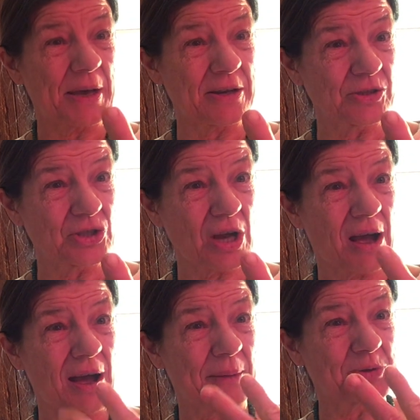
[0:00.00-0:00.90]
better
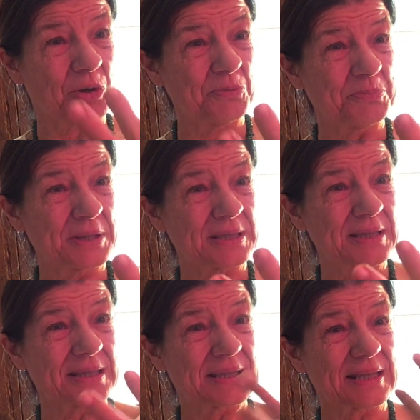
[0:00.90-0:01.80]
jobs, own
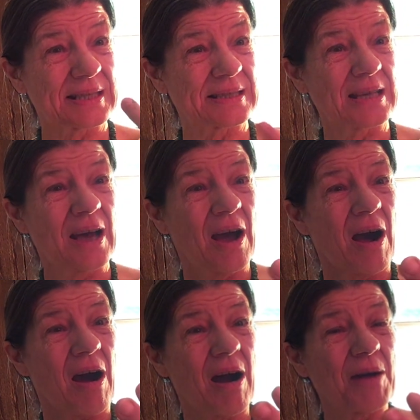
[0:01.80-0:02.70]
businesses,
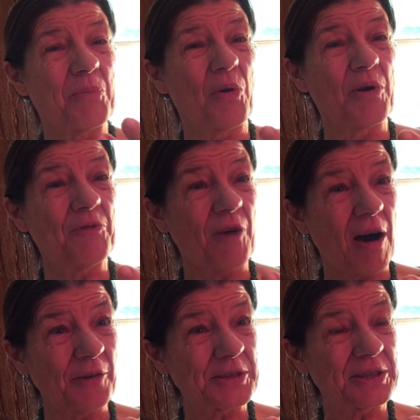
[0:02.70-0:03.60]
are more
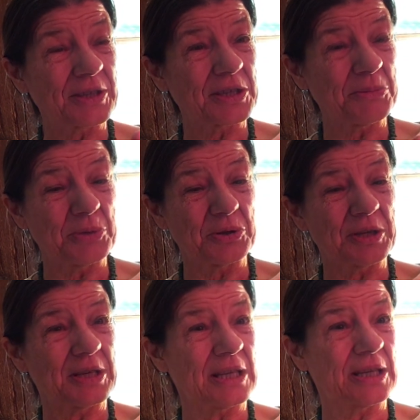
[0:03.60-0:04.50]
involved in the
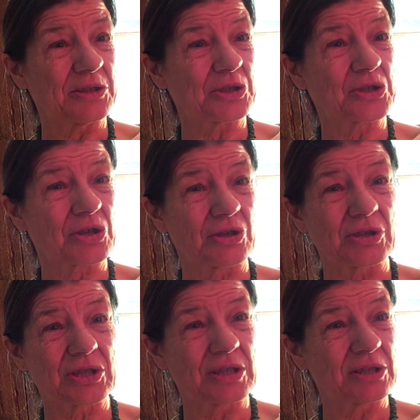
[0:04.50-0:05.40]
community, in the
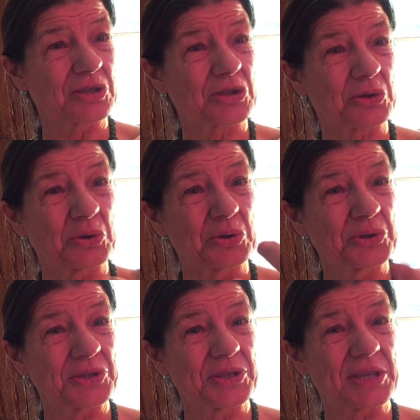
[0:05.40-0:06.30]
church, in the
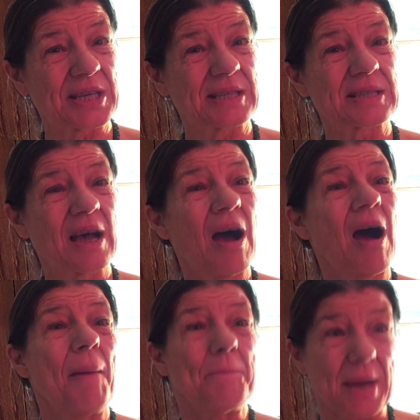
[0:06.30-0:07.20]
schools and things,
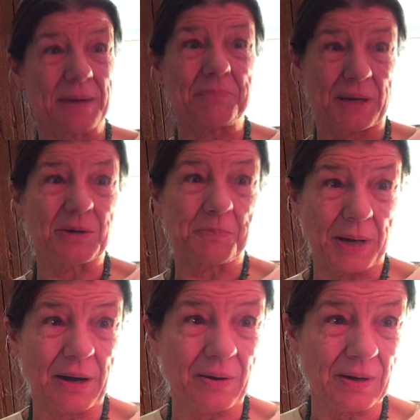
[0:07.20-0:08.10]
make better
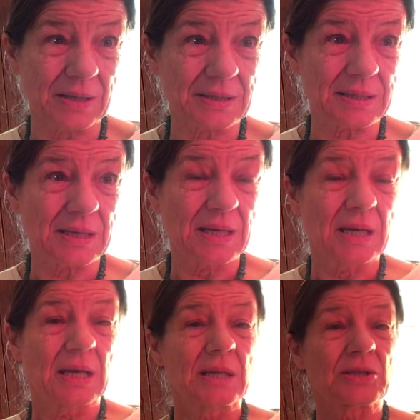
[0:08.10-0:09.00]
parents.
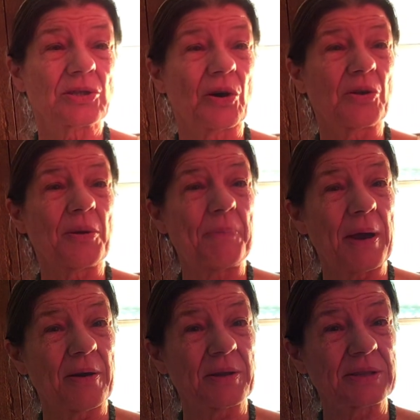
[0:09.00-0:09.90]
So the
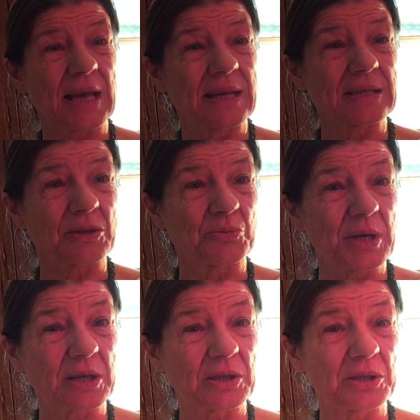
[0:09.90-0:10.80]
parent that is a
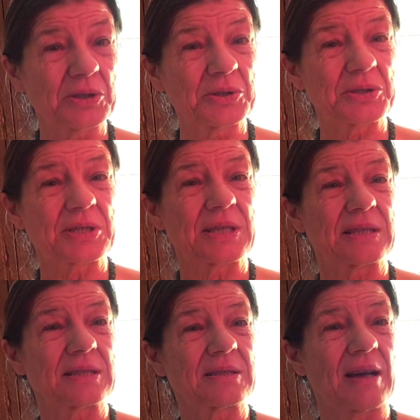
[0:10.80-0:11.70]
recluse,
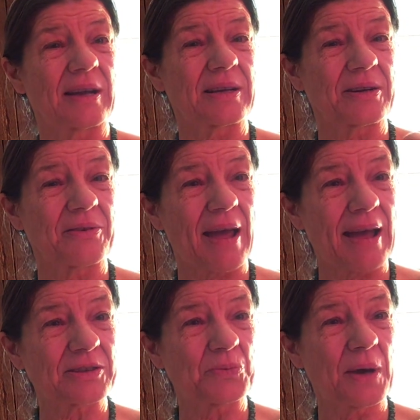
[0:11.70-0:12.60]
that does not
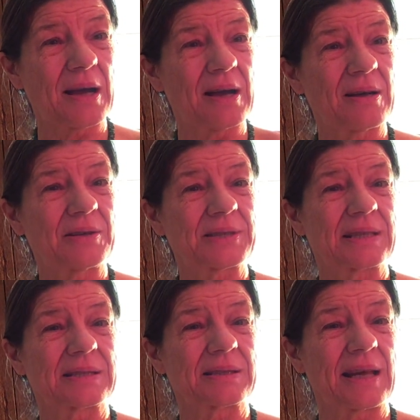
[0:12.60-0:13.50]
interact well, that
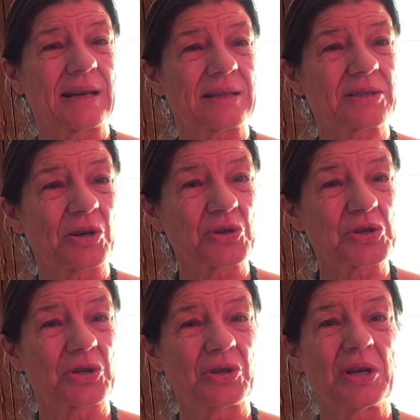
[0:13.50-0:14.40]
is
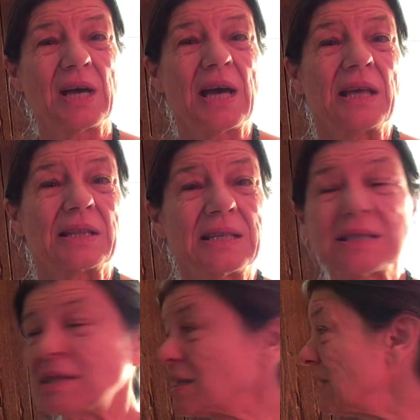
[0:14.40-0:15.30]
antisocial,
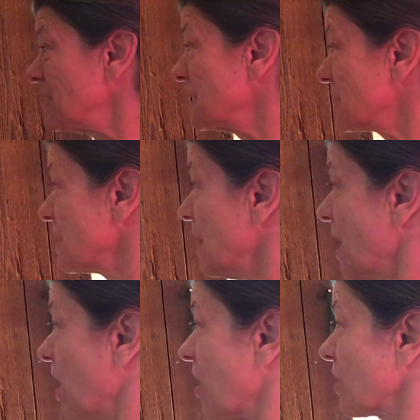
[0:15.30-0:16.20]
these things
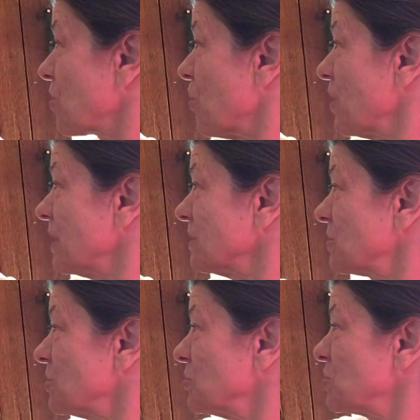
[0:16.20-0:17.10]
are going
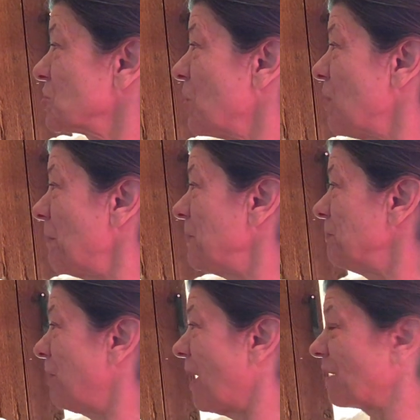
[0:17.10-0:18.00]
to show up in
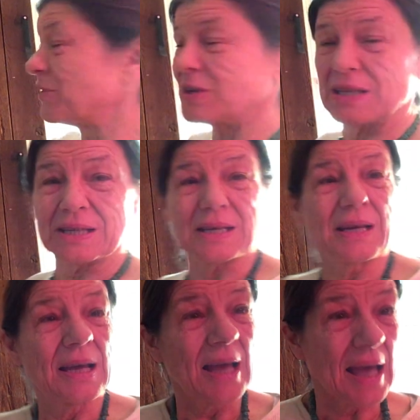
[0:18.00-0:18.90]
poverty
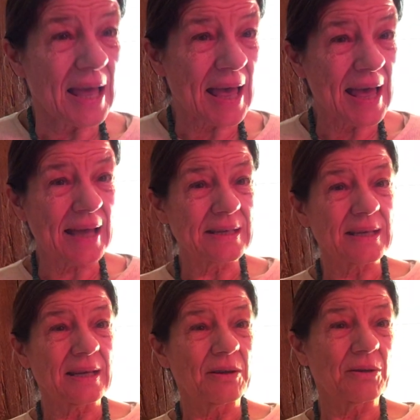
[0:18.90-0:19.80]
and
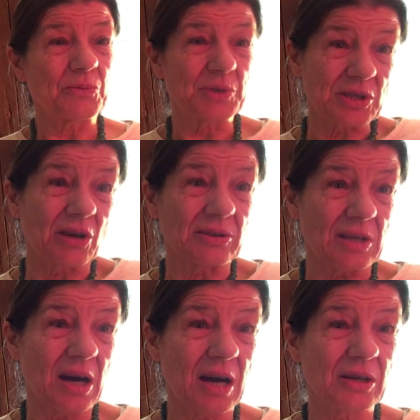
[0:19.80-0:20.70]
result in
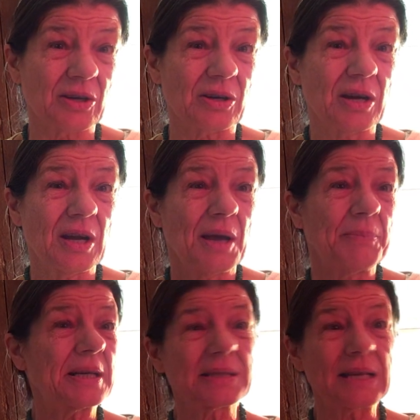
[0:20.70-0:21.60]
hunger
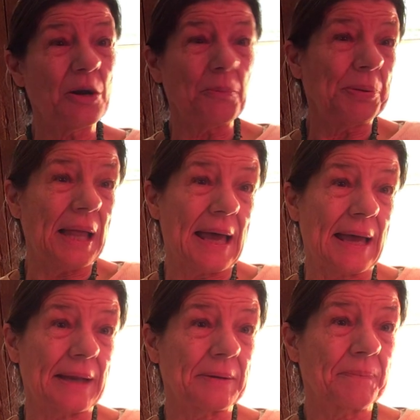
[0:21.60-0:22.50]
because they don't
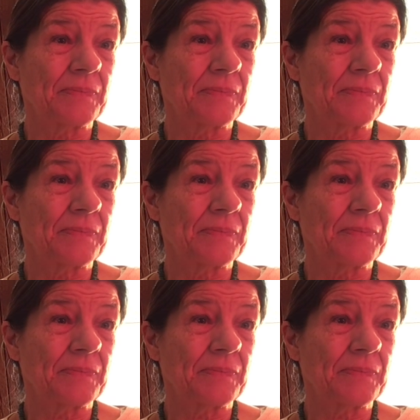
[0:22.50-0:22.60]
plan.